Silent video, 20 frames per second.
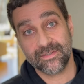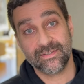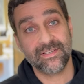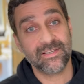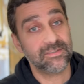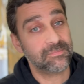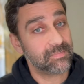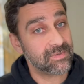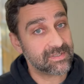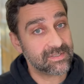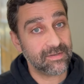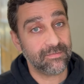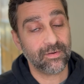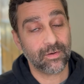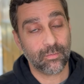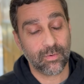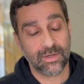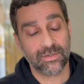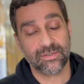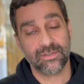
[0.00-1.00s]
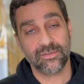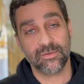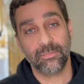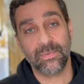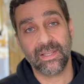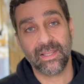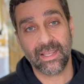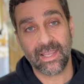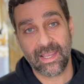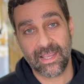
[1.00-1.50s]
these specific questions are
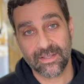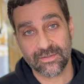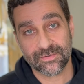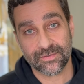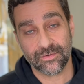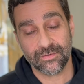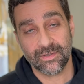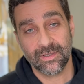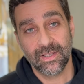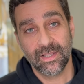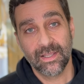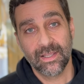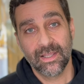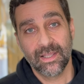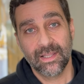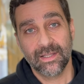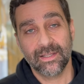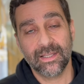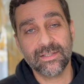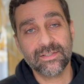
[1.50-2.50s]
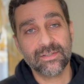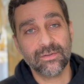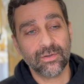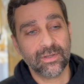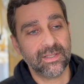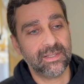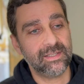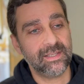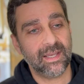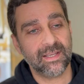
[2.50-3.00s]
being answered, let's
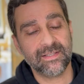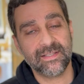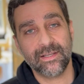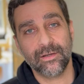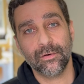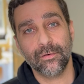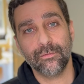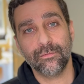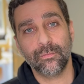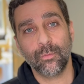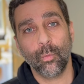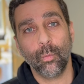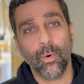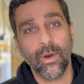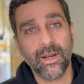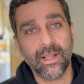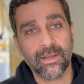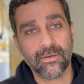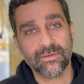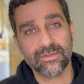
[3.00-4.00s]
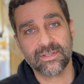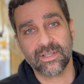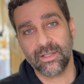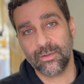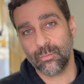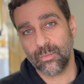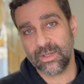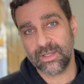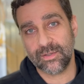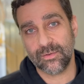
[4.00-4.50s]
look at the idea of what else
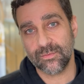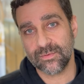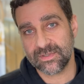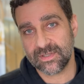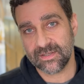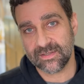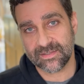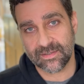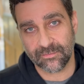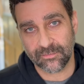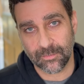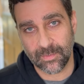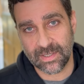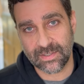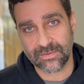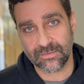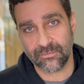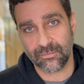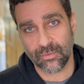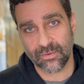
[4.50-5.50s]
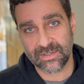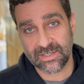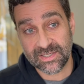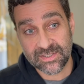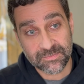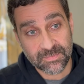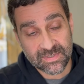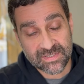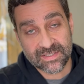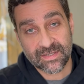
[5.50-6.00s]
can we use this information for?
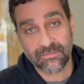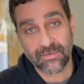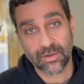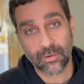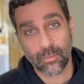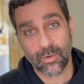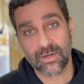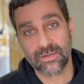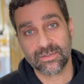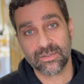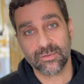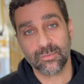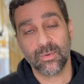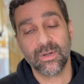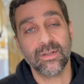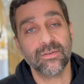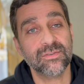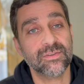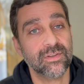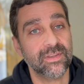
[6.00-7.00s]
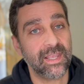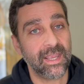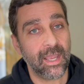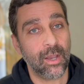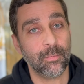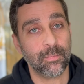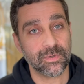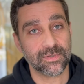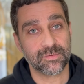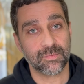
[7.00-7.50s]
These specific questions, what else could they help us